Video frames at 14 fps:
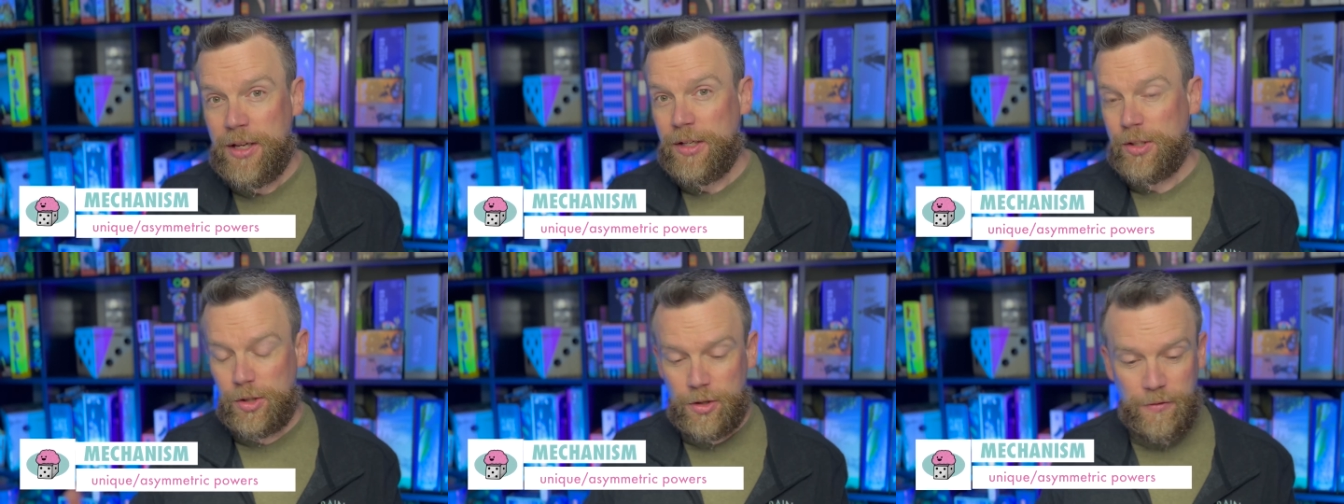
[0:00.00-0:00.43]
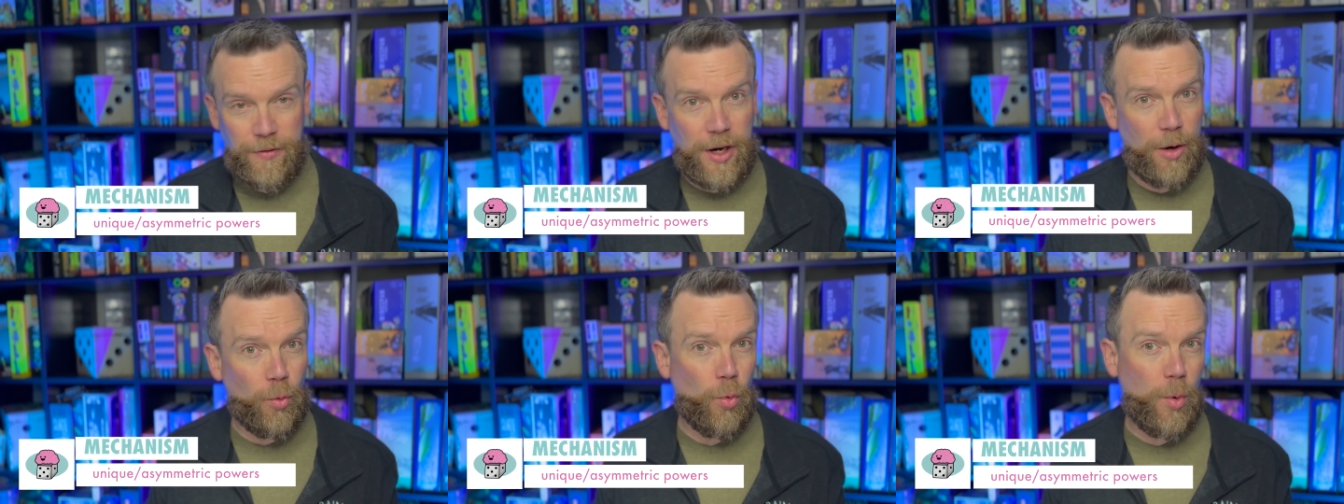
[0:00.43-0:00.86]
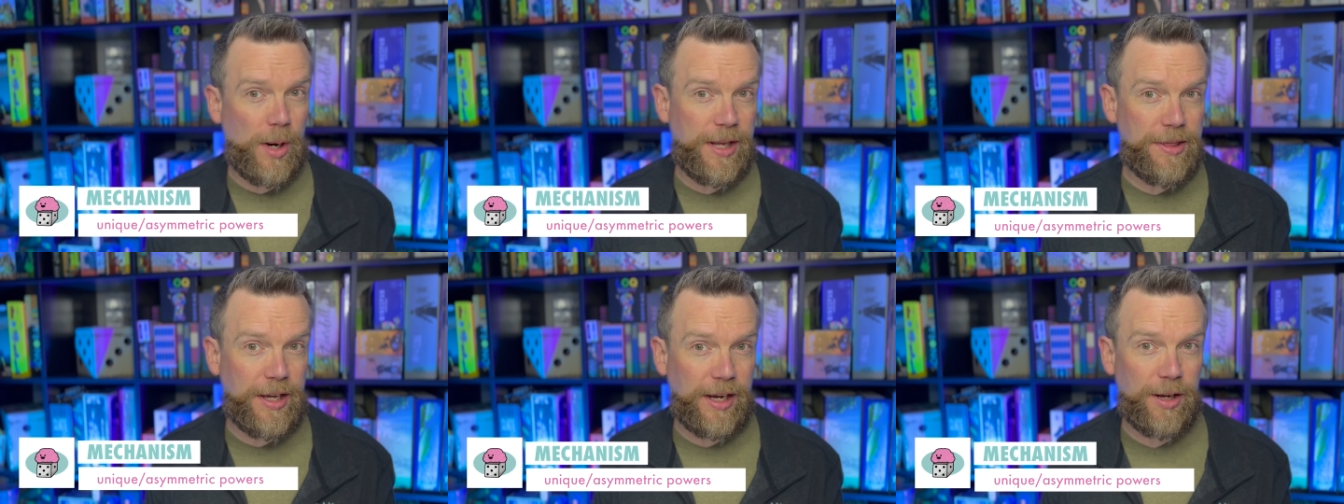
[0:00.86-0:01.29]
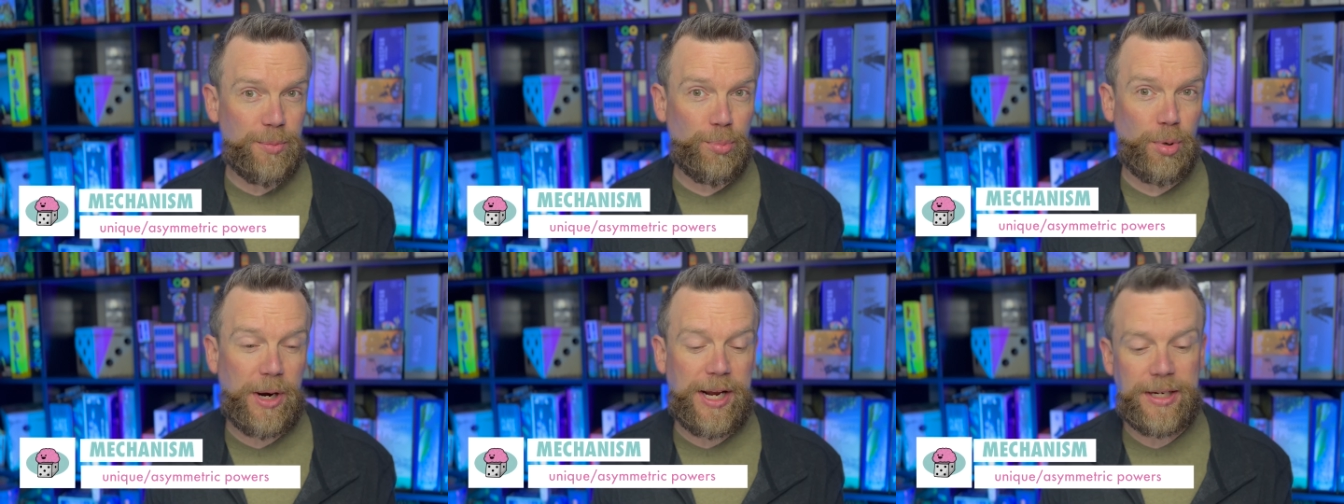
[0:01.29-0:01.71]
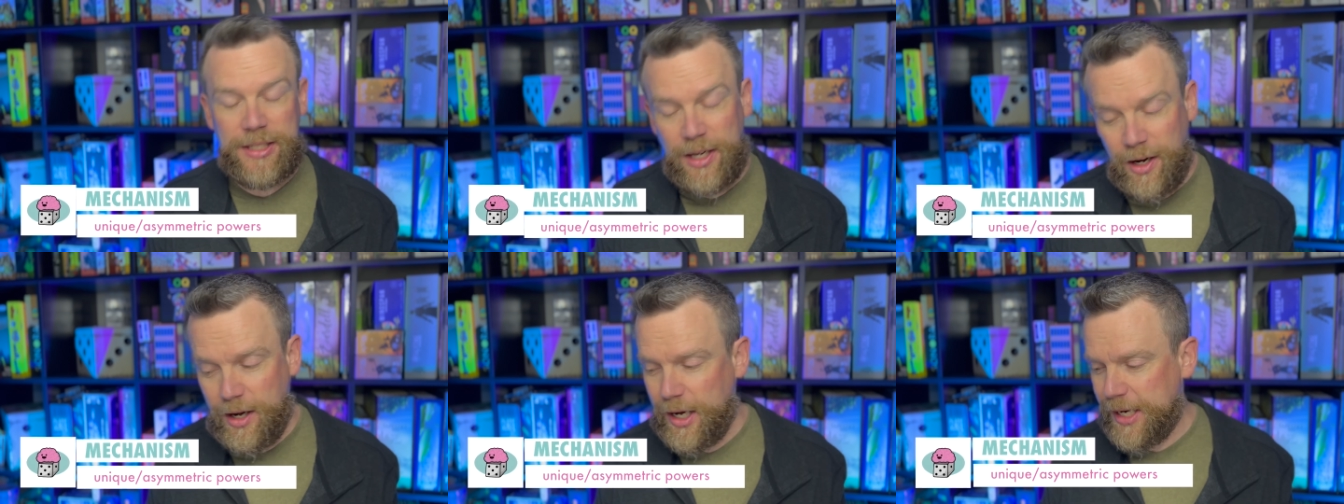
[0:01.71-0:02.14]
So you've got one that can break
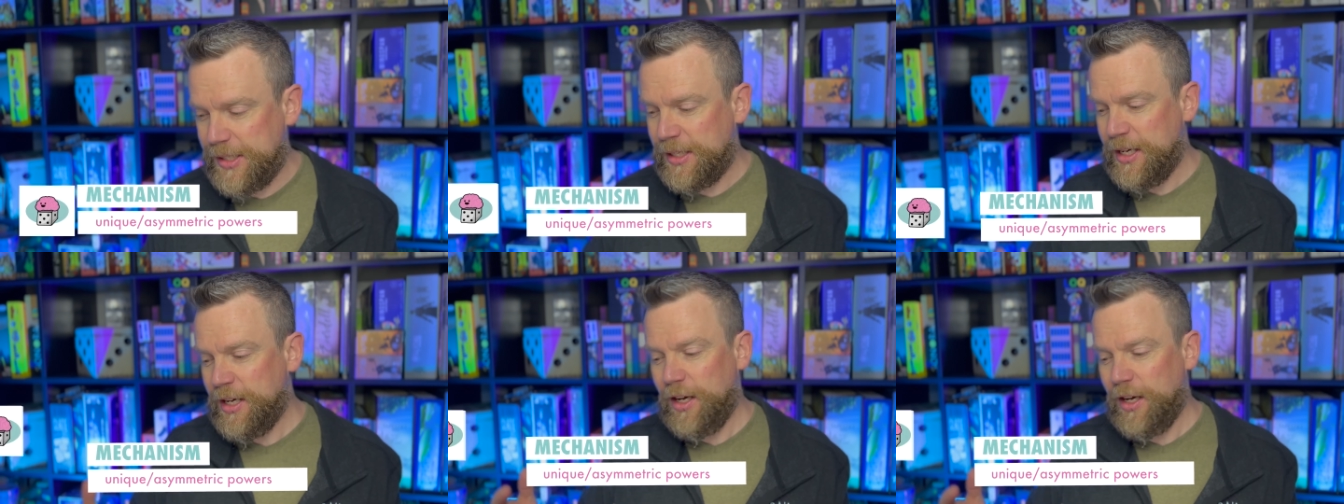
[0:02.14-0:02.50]
ties.